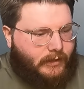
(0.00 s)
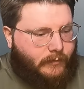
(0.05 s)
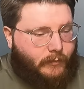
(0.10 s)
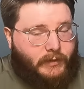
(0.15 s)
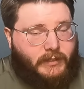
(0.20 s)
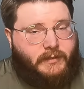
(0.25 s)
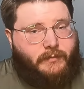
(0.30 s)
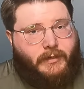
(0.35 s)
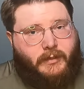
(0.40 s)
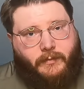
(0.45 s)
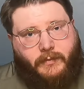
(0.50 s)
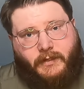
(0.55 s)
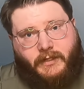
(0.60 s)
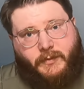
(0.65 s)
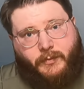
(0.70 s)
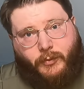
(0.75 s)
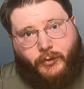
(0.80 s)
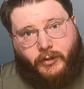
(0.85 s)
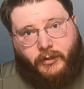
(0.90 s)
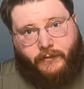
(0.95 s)
Which might be a
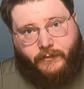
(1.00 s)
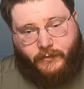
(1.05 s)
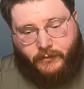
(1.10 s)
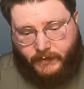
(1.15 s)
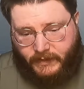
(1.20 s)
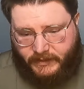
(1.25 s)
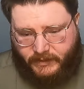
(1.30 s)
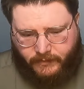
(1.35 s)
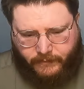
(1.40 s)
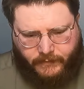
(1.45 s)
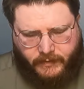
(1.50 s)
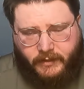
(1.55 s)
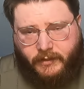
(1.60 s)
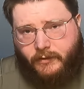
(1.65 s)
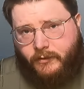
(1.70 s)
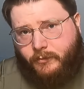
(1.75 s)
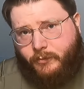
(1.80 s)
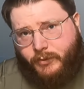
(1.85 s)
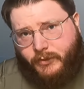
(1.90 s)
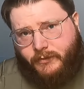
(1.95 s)
spoiler for the rest of the
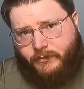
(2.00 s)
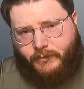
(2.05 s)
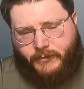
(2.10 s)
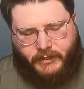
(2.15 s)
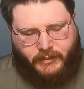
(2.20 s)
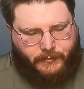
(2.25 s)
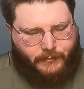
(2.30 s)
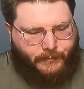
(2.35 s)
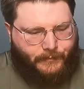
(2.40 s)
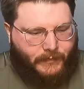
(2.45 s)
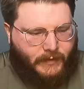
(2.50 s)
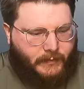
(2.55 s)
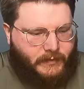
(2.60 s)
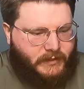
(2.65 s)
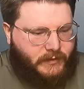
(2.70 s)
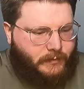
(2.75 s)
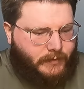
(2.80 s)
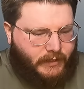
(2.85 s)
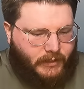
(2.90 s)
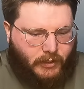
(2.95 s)
video, but I'm
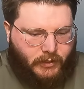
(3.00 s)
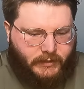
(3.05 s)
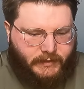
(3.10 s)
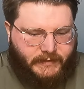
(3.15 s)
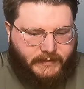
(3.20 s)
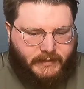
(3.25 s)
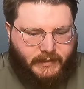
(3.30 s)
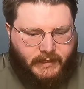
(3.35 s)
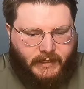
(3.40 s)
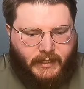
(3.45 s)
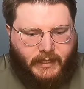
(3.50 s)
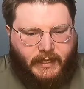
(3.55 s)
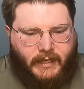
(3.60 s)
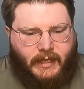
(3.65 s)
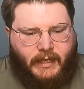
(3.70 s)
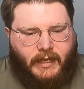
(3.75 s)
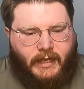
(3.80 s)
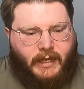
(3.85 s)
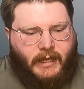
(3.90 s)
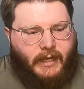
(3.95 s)
just being honest.
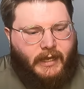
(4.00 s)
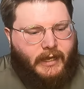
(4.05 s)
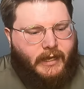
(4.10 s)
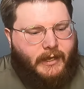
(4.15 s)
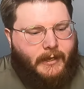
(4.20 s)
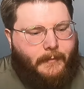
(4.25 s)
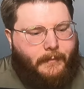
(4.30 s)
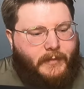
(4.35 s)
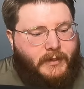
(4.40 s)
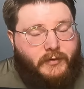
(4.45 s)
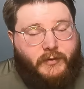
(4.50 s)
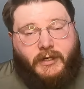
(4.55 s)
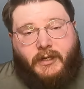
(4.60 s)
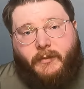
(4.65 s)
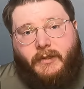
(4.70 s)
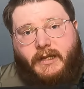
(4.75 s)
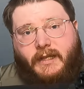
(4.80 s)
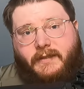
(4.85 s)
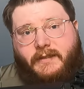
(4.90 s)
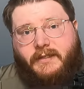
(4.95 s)

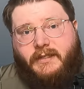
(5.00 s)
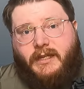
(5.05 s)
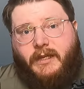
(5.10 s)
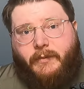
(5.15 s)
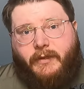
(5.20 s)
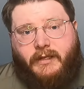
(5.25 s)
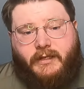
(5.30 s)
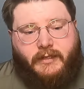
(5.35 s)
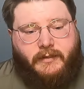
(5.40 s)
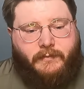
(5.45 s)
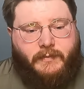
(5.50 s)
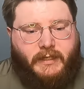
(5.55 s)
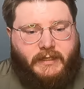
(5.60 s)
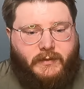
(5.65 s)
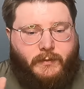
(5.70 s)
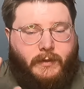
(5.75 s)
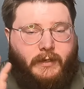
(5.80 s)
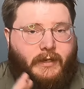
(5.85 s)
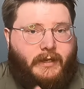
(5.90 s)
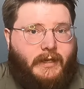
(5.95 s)
Dragonman had the same idea,
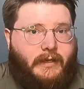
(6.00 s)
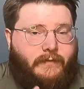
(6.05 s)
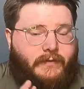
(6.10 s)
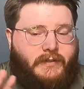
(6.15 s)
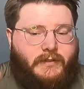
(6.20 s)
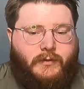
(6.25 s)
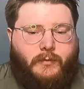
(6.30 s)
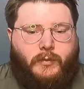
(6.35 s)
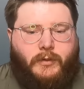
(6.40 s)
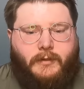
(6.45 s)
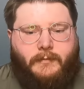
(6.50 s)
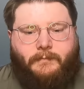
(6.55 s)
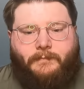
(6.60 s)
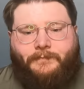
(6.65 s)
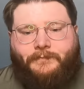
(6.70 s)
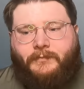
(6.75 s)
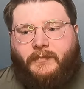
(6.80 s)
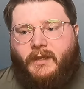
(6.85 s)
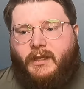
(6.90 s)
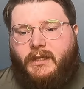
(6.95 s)
that's why I have his old
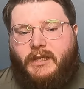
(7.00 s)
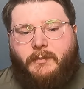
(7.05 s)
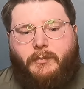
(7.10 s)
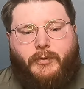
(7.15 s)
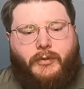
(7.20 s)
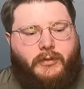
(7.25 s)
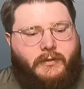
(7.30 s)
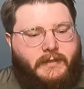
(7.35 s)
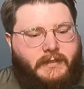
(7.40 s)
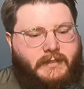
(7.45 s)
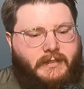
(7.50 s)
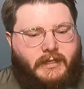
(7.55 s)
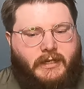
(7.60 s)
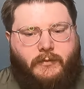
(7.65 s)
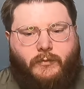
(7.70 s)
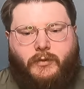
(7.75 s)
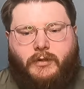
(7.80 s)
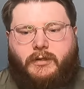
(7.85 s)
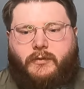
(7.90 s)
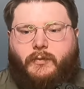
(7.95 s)
one. He bought the
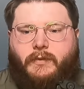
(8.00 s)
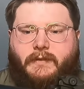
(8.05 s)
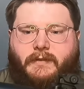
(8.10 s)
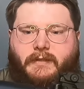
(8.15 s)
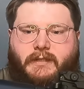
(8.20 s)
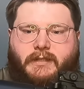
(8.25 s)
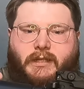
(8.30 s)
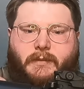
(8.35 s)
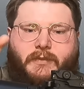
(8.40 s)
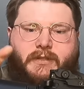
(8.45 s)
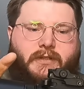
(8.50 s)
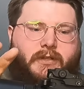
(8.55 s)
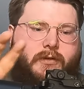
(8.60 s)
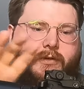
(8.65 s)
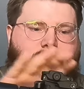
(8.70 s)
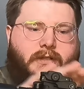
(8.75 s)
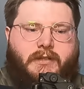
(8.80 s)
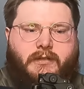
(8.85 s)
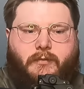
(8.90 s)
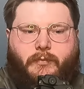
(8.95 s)
same one with the same
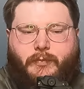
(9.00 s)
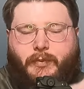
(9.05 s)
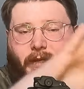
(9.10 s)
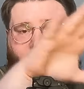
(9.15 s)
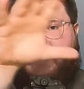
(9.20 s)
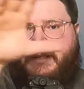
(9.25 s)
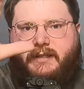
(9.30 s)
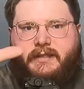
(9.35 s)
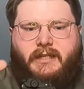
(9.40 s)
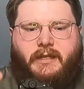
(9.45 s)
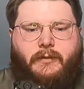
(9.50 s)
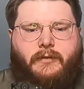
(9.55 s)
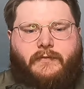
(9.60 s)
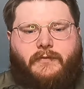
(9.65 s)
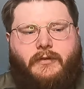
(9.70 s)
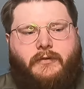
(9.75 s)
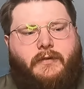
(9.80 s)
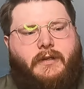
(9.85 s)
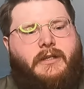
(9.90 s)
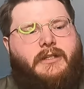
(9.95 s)
stock, so basically the same
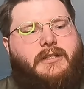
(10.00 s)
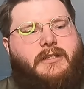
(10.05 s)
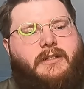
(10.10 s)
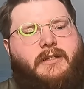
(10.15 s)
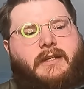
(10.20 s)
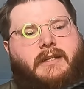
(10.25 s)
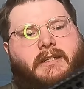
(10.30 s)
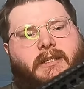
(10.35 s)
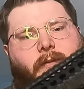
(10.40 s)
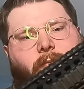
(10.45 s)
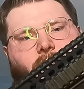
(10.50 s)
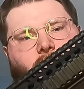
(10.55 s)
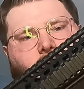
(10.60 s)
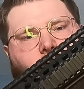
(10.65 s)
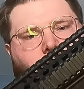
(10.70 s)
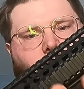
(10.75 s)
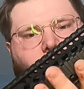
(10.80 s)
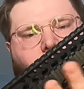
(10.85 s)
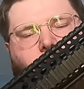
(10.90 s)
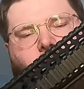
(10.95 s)
configuration except
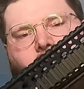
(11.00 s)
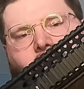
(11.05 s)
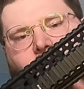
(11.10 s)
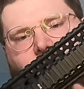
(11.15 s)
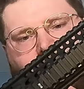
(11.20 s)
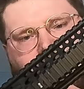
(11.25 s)
for the front.